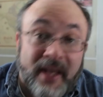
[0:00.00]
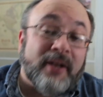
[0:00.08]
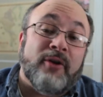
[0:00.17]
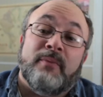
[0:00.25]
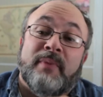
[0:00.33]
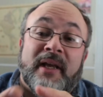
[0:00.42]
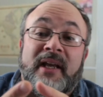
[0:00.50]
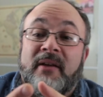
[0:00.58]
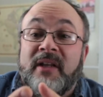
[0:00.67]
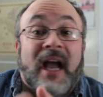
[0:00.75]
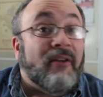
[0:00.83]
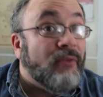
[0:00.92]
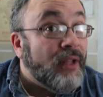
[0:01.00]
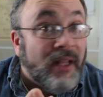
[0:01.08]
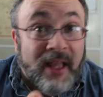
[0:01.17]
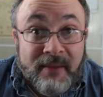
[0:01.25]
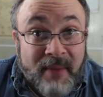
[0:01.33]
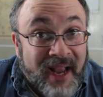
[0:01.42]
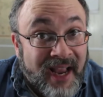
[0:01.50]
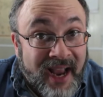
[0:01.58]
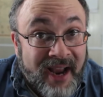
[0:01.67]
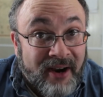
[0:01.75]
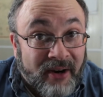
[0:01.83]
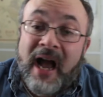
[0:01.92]
It could be, I really like my
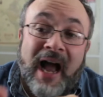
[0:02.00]
hair.